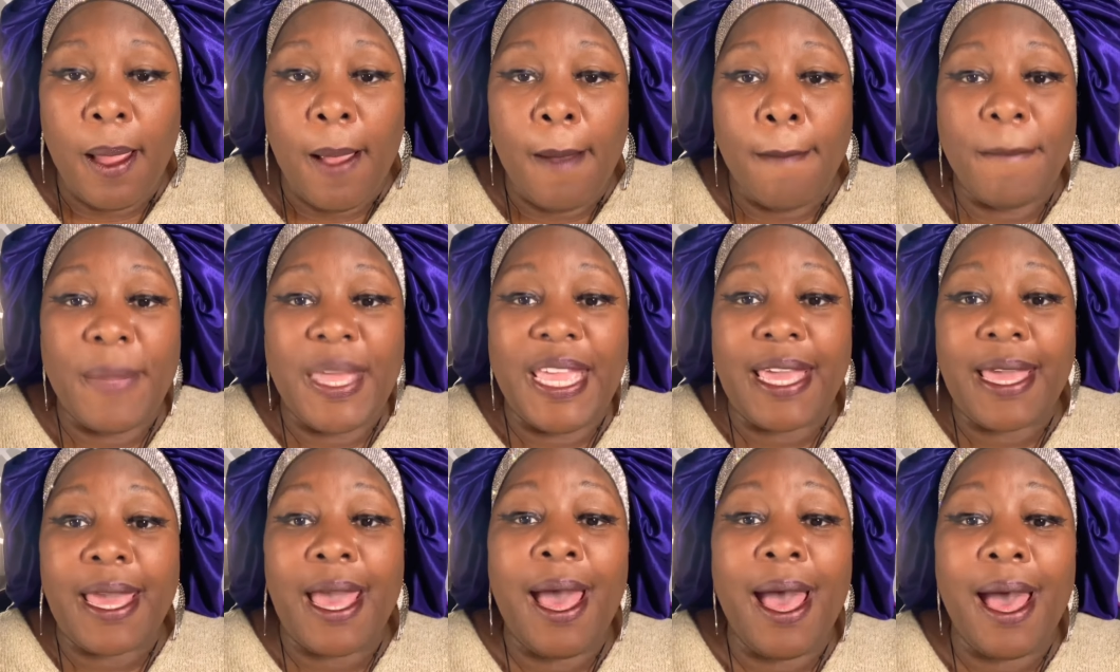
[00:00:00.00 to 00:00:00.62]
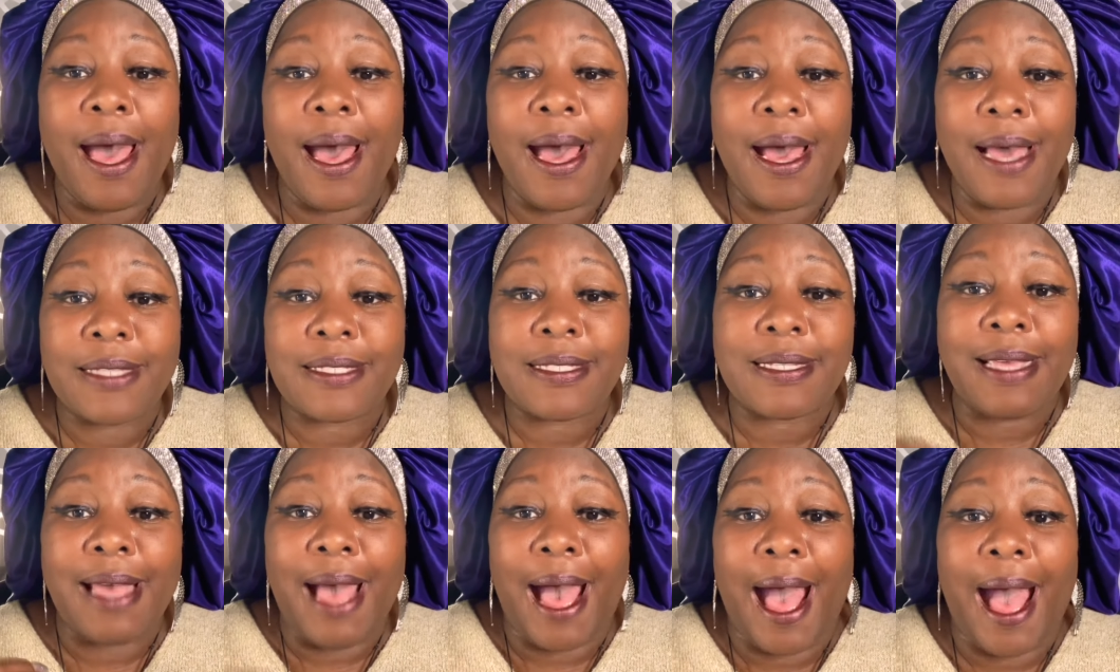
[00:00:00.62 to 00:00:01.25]
Because
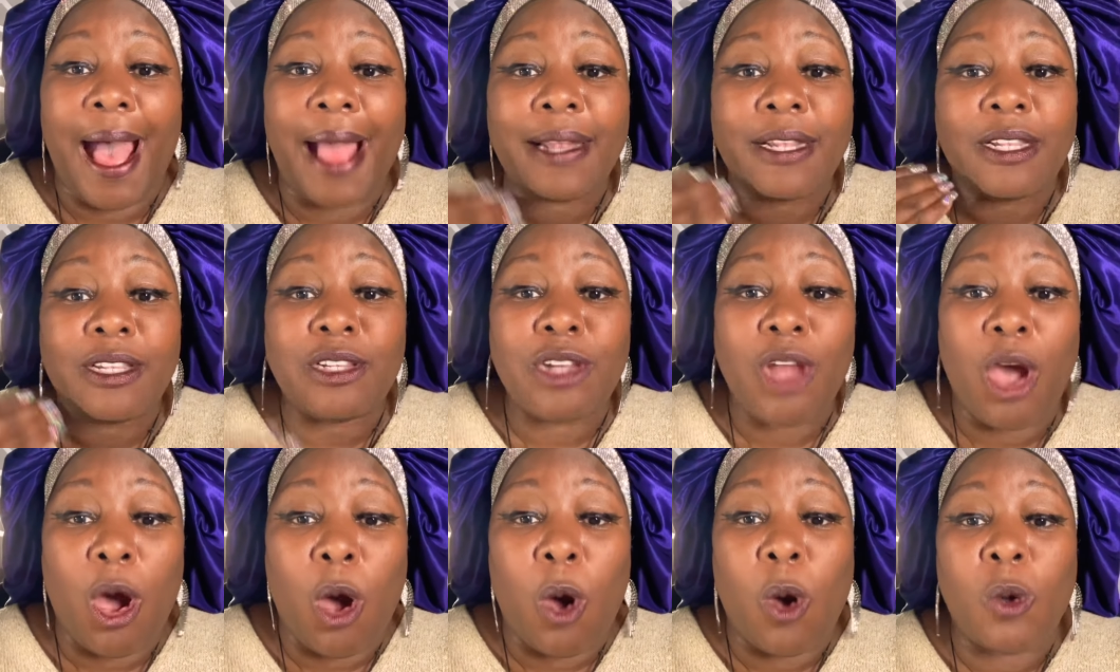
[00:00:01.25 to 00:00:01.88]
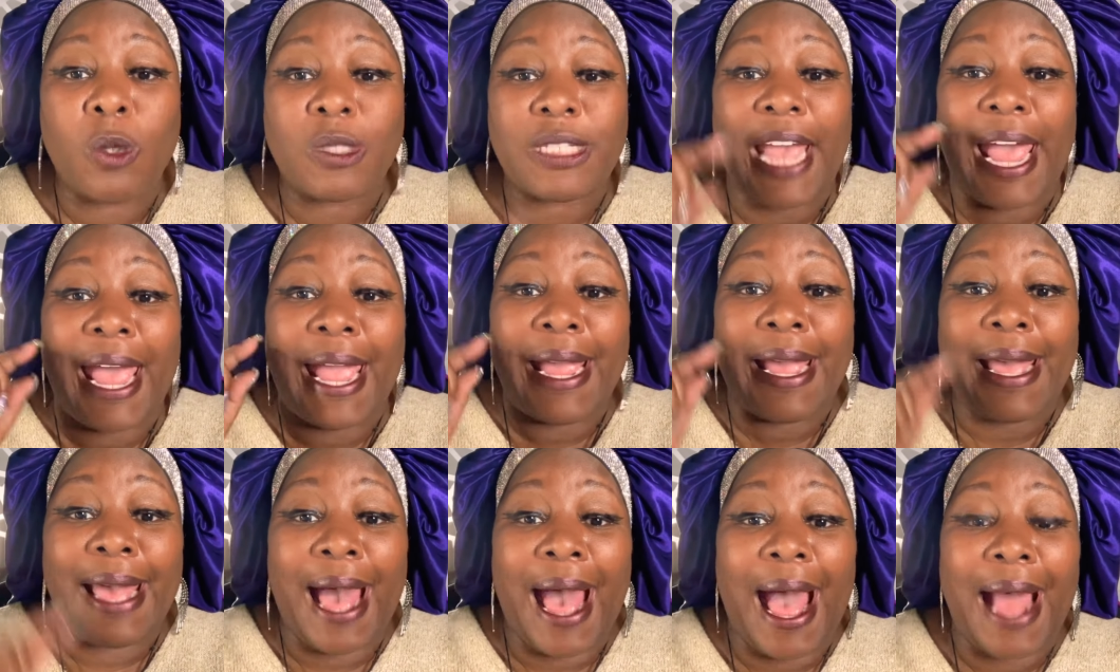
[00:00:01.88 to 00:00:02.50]
God knows,
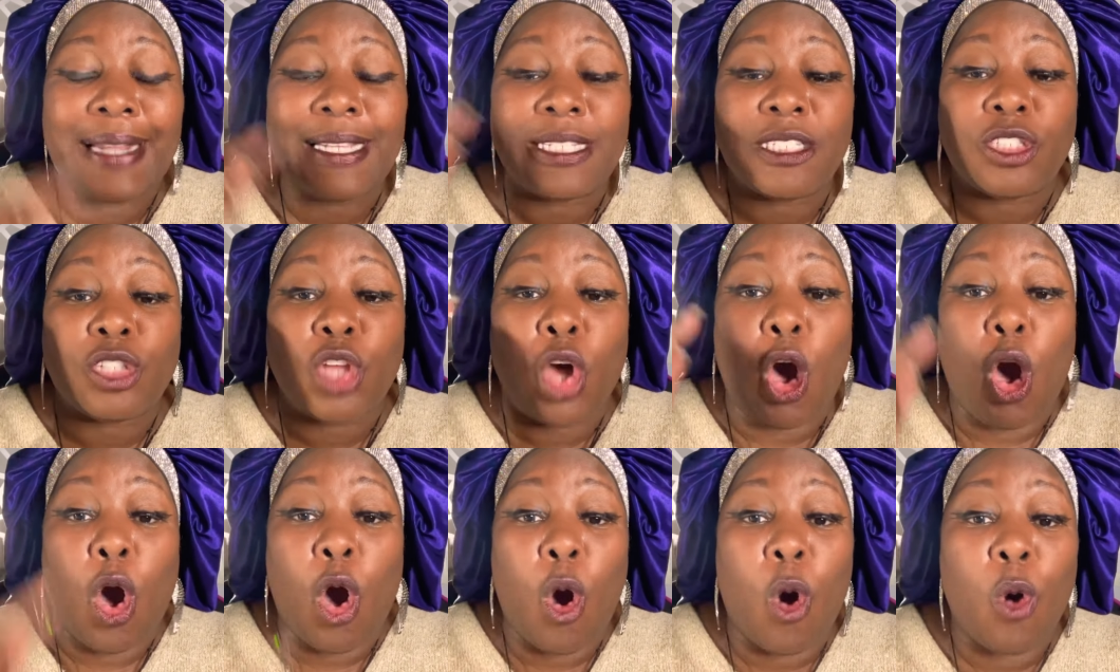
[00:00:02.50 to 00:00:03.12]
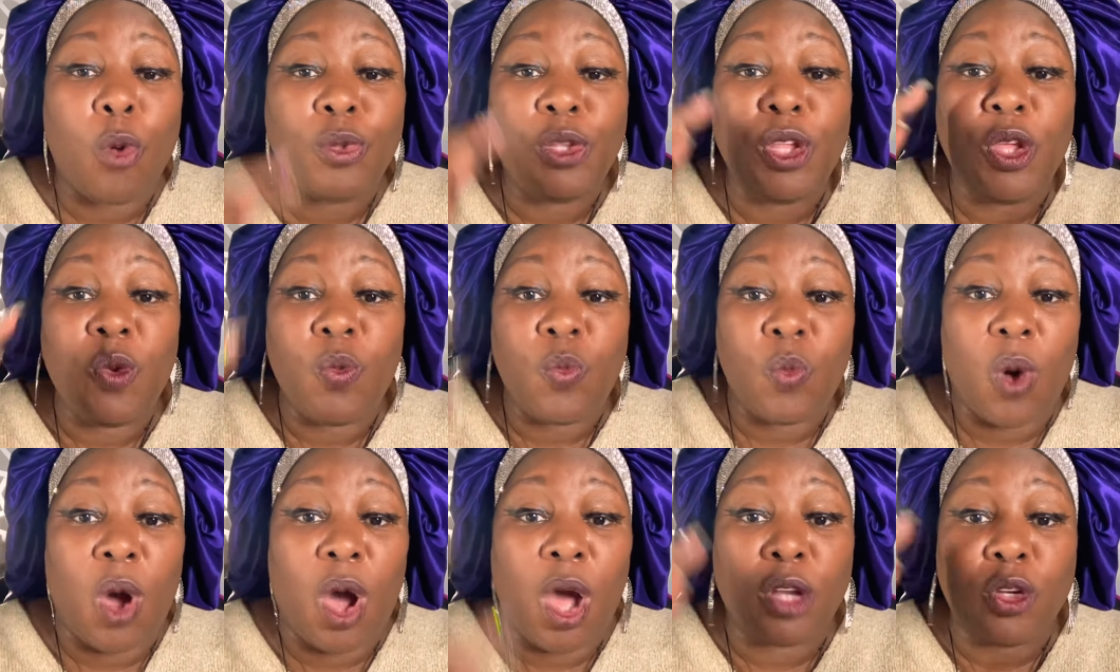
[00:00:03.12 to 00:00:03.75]
and God is the only
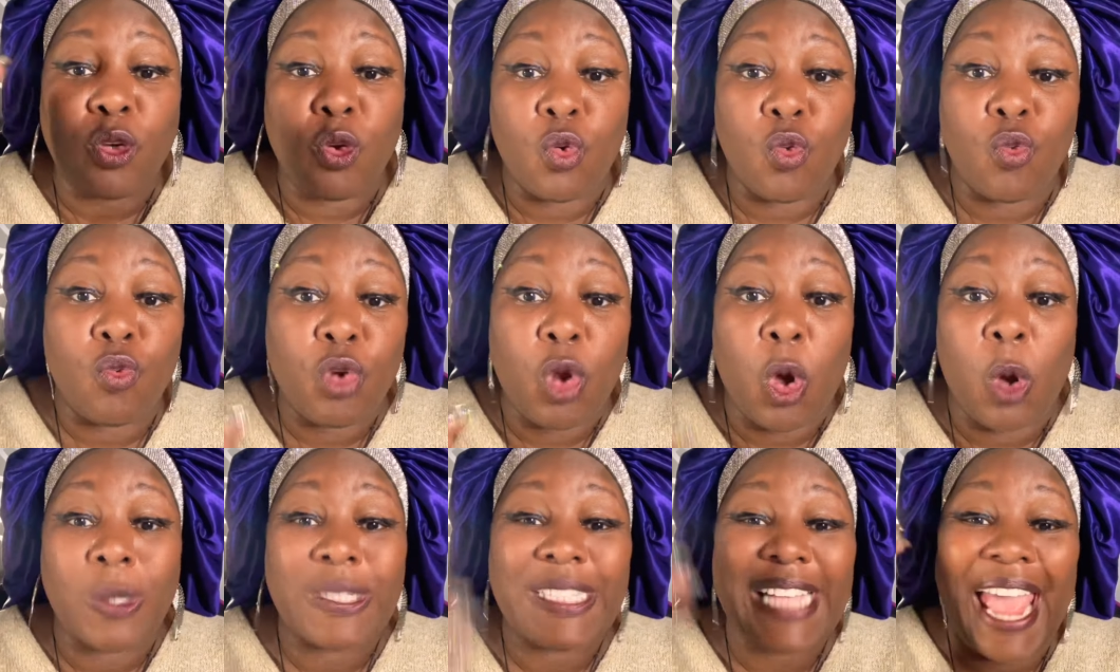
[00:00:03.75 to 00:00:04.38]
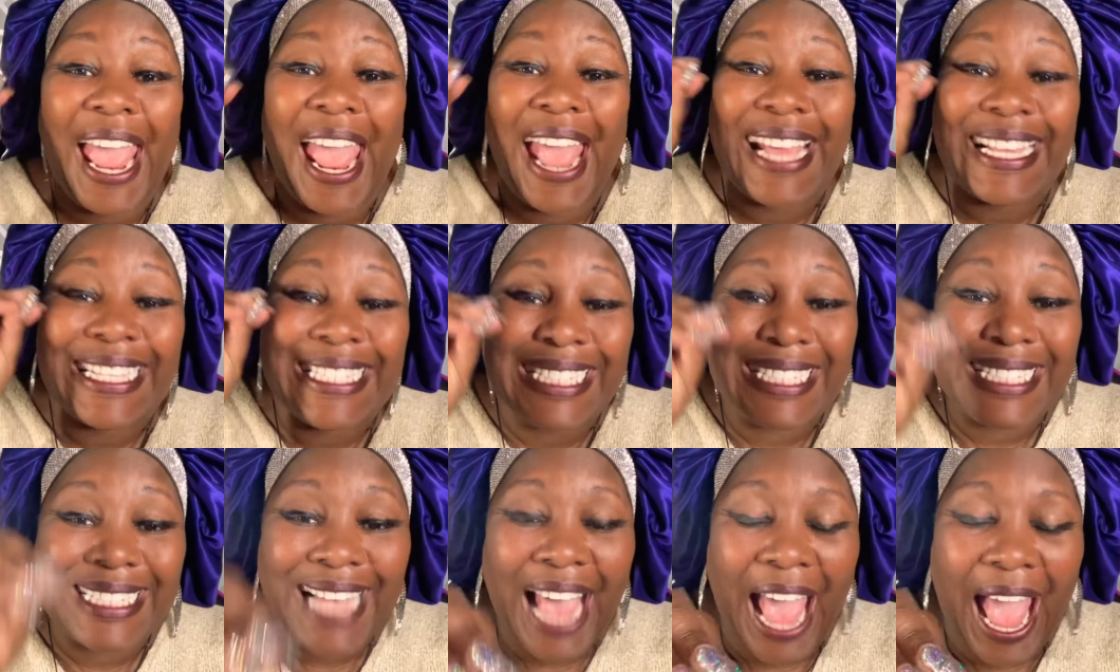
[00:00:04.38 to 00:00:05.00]
one who knows
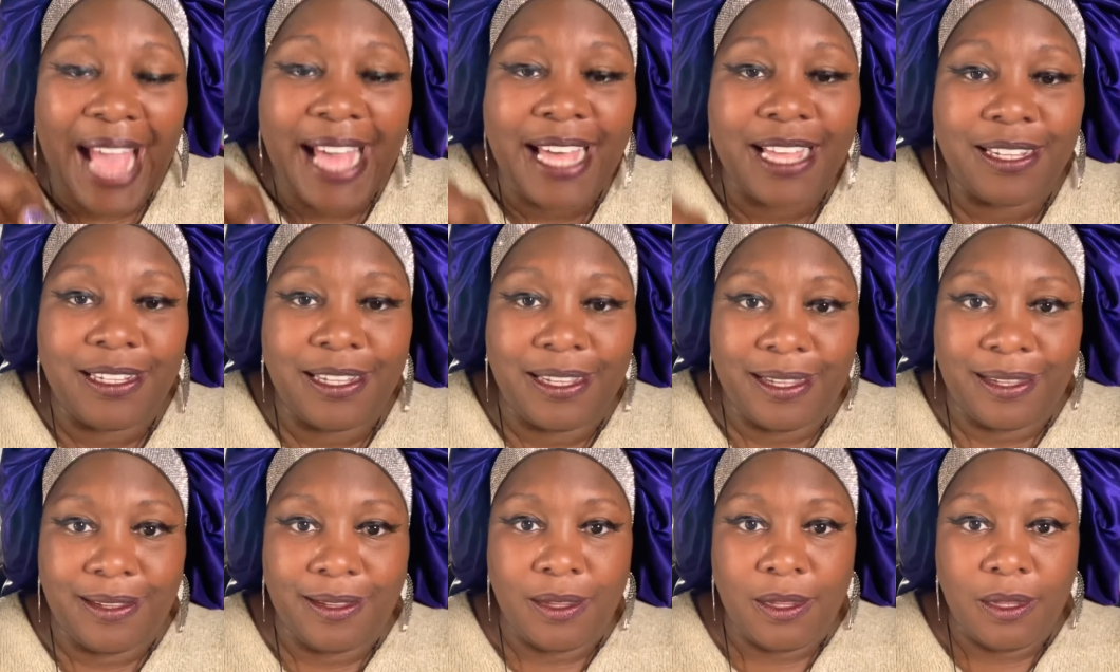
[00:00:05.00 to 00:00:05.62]
exactly